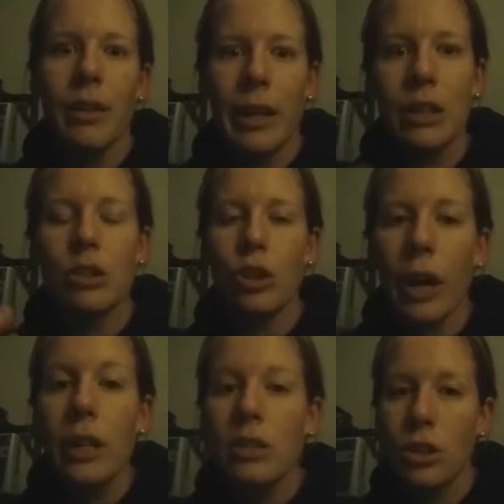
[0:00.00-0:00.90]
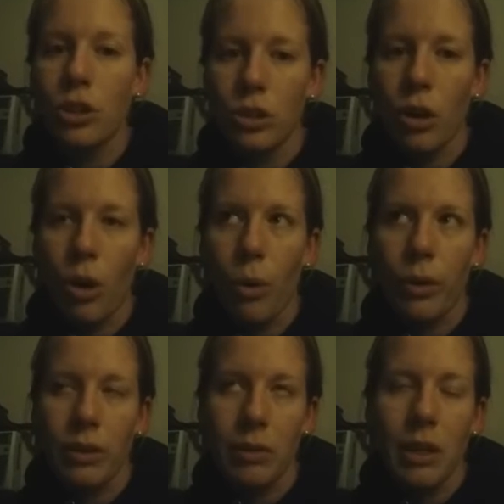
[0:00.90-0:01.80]
like trying to
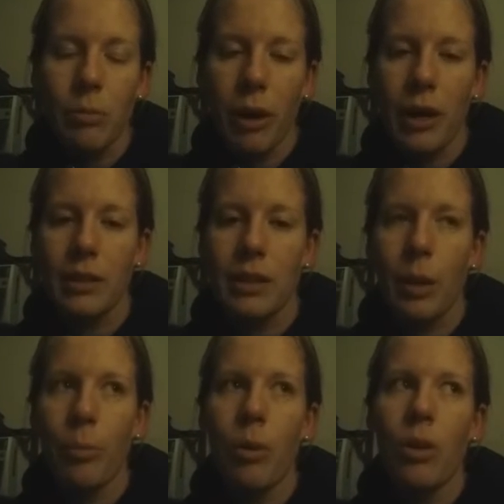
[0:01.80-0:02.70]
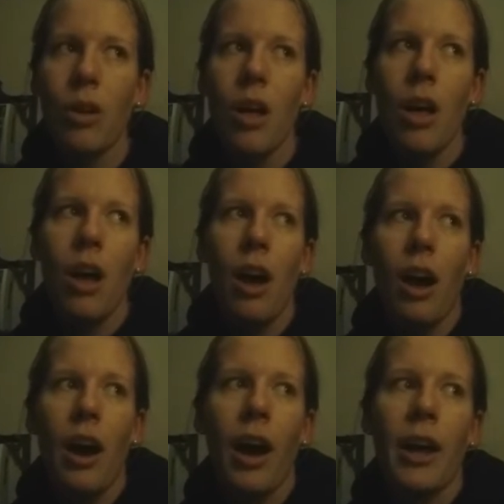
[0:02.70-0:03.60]
show and lead by example,
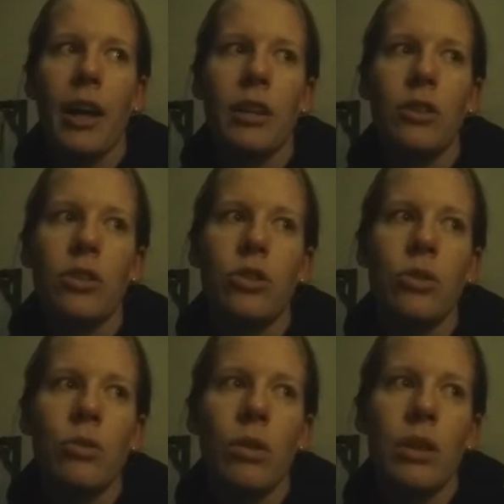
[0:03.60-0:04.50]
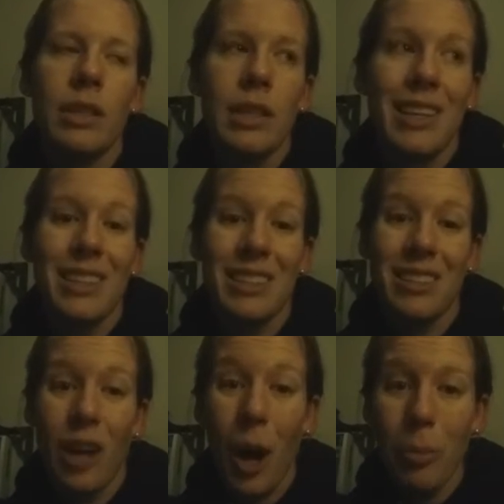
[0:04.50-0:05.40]
I do notice that I
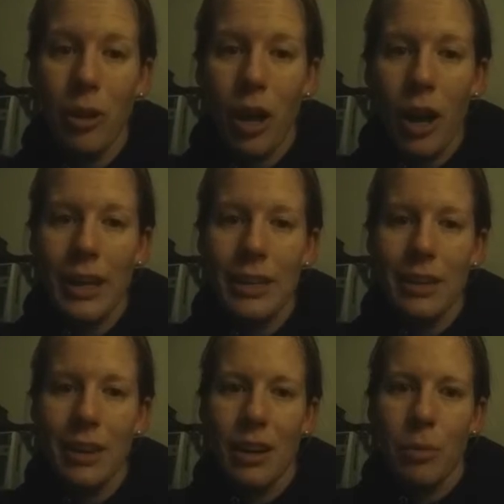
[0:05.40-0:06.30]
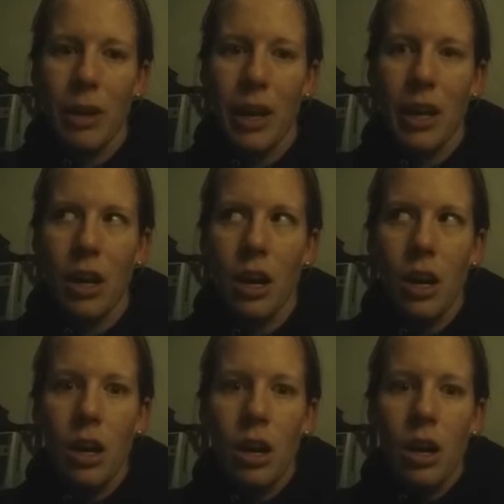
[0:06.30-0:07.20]
stop a lot, and I'm like,
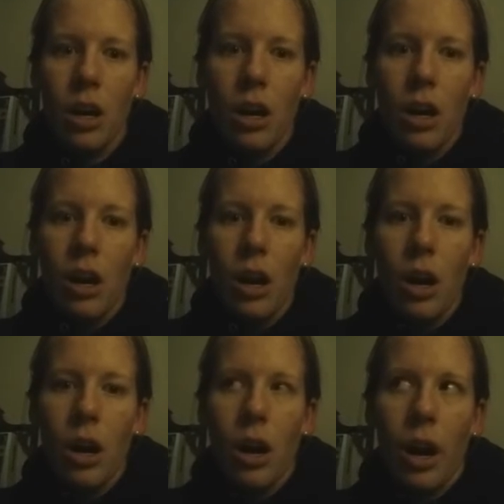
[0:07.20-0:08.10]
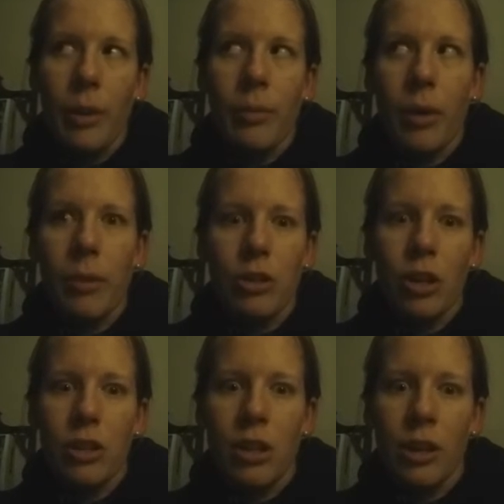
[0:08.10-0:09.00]
I'm not
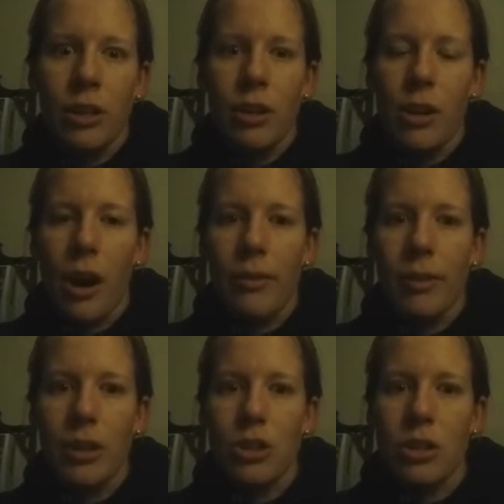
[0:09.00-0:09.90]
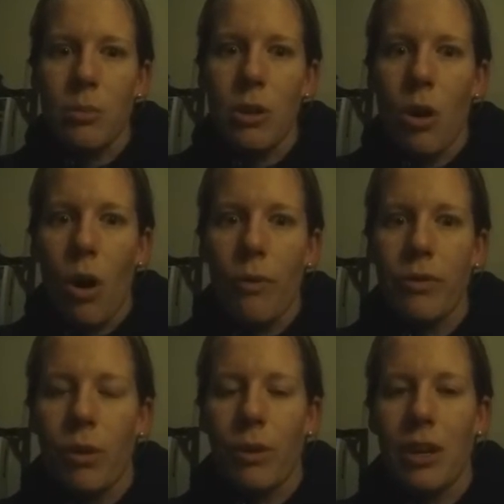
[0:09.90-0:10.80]
trying to talk your ear off, like just let me know if
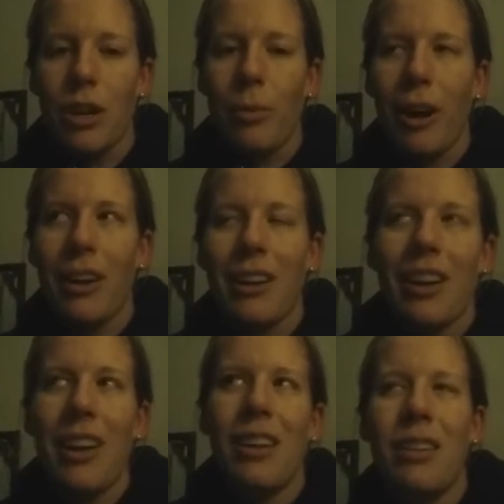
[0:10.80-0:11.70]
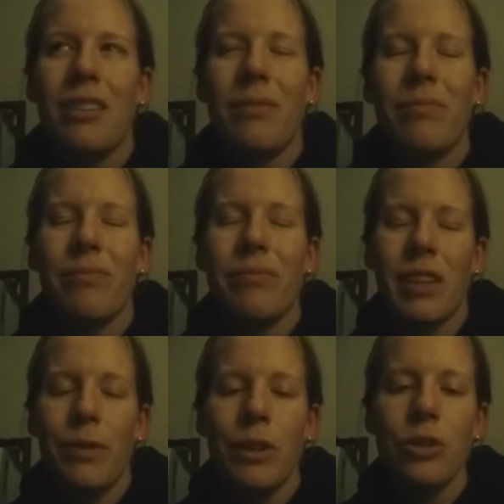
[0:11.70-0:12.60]
you don't want to hear about it. And
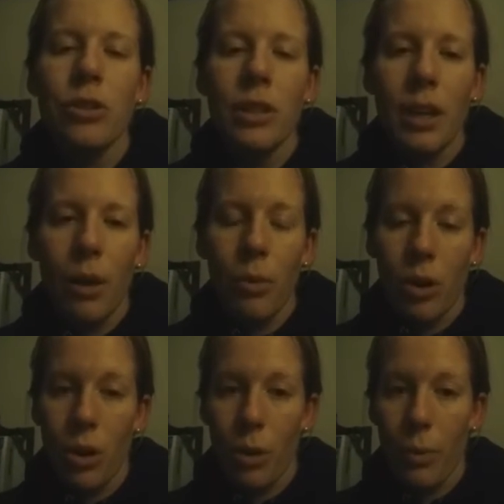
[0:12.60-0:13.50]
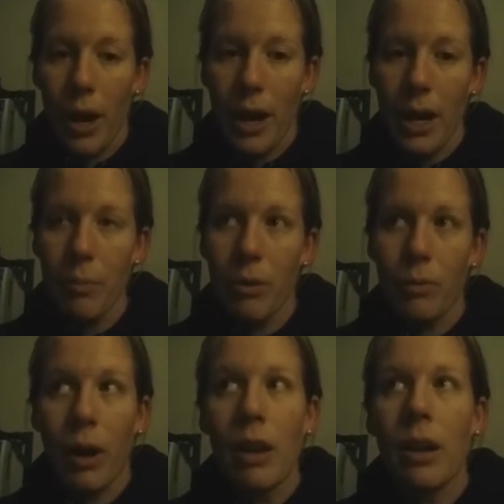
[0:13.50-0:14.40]
eventually that will go away,
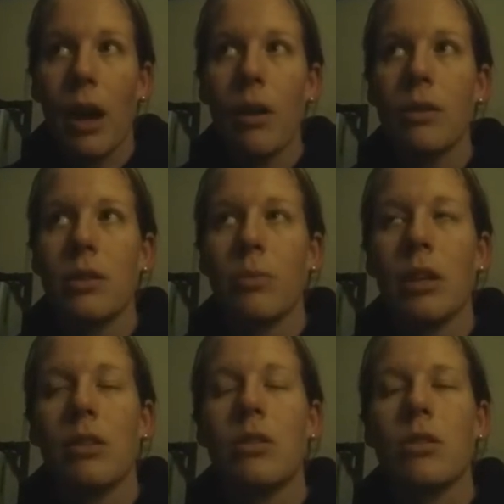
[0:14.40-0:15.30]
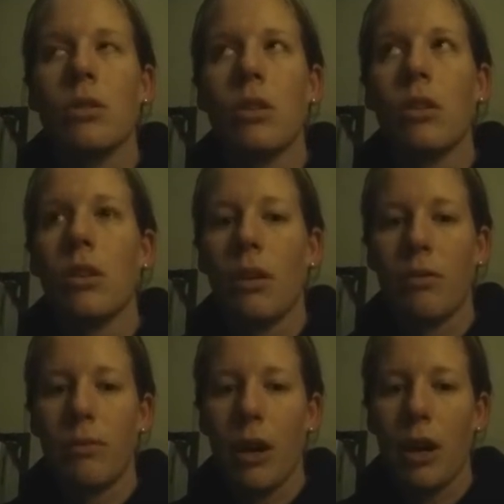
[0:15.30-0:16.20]
but right now it's a big concern
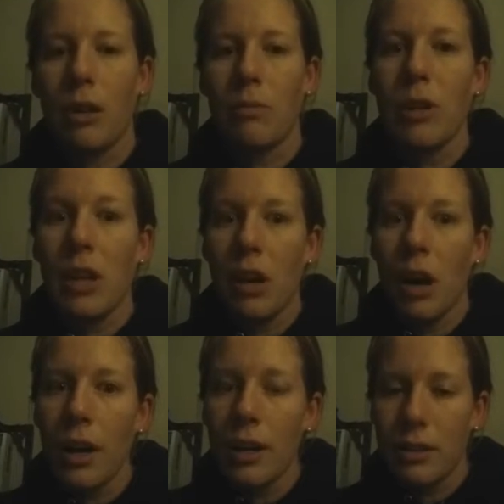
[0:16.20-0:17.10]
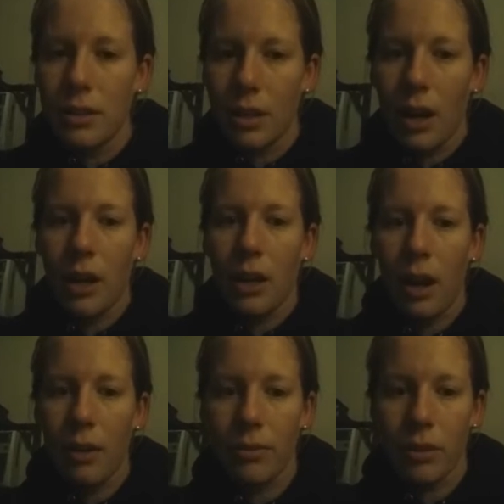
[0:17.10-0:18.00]
of mine because I
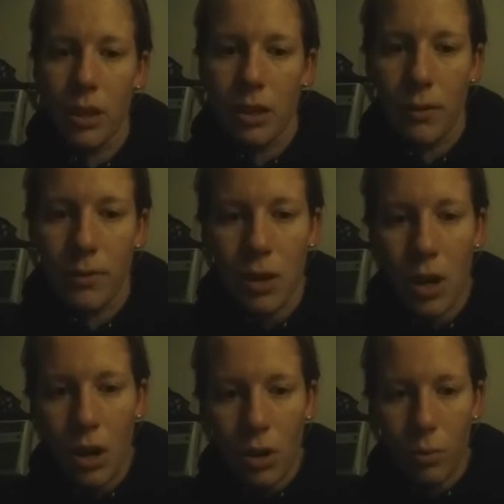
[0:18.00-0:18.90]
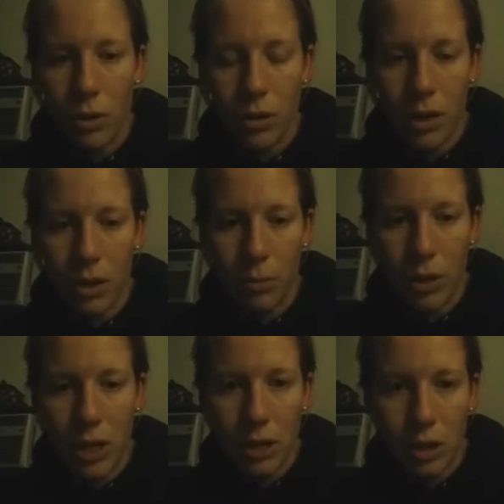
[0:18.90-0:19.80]
have lived with it
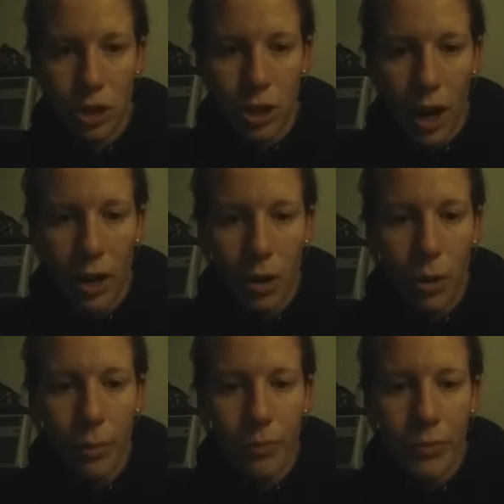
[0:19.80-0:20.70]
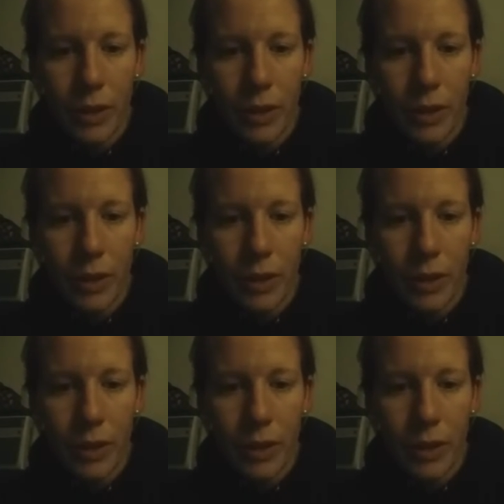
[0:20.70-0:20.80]
being in a shadow.